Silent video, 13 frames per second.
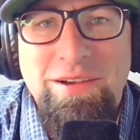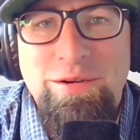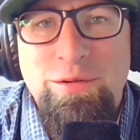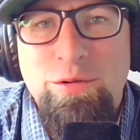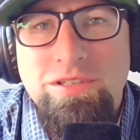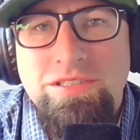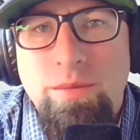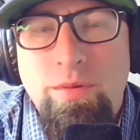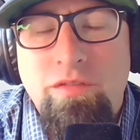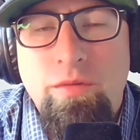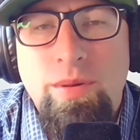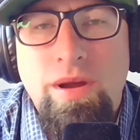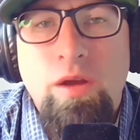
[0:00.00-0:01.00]
What's up,
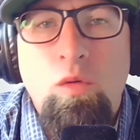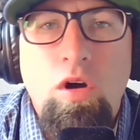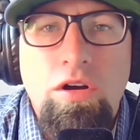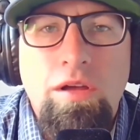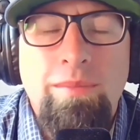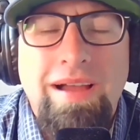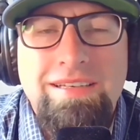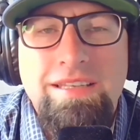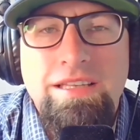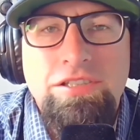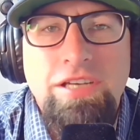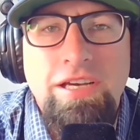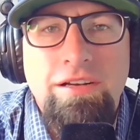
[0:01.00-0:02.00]
everybody? Welcome back to
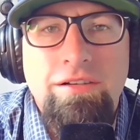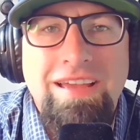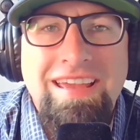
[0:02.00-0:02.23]
the channel.